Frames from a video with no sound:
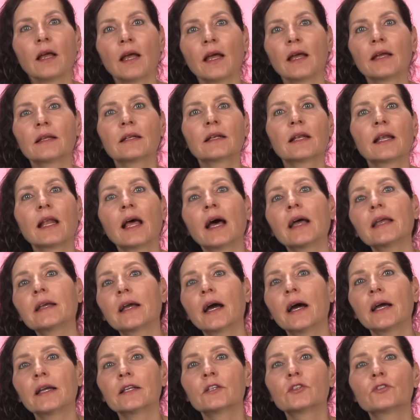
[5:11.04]
And like
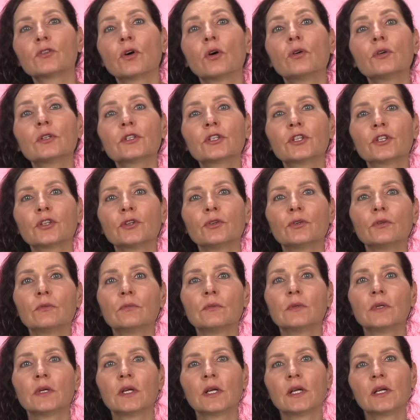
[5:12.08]
I told you,
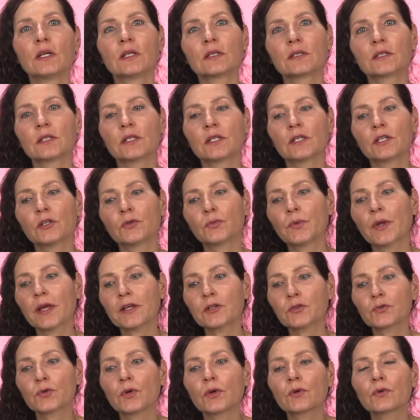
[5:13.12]
the
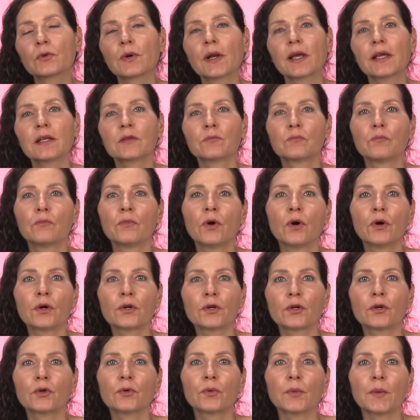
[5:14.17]
retrograde
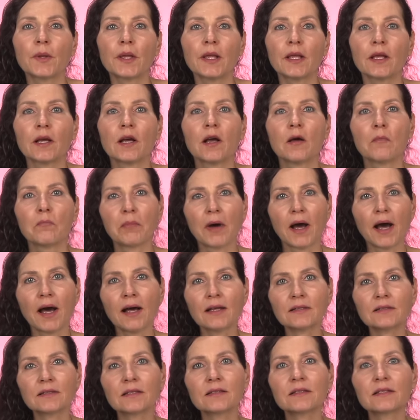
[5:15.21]
Mercury
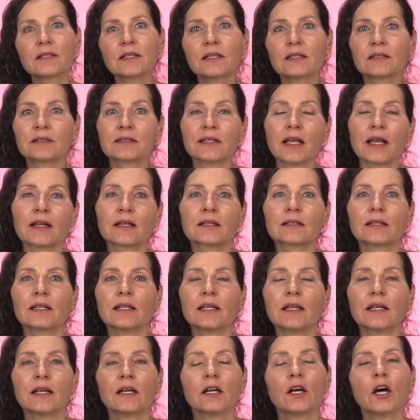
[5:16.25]
passes
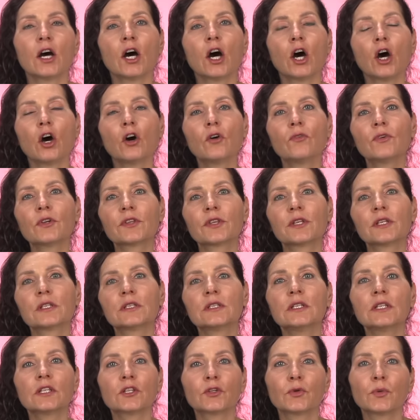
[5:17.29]
exactly over the
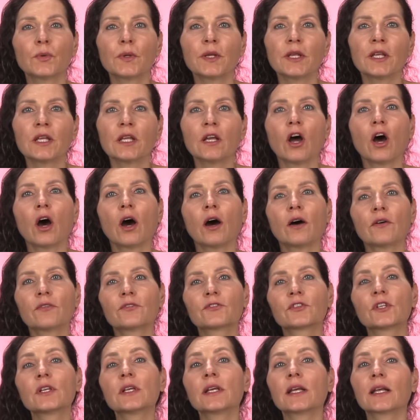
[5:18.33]
degree
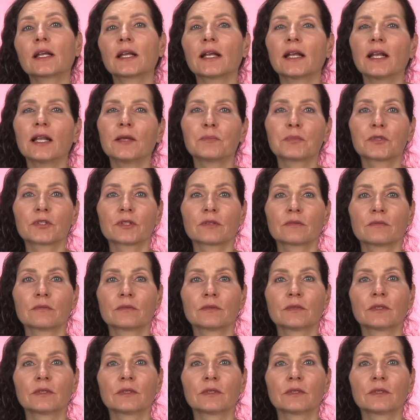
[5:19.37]
of the eclipse.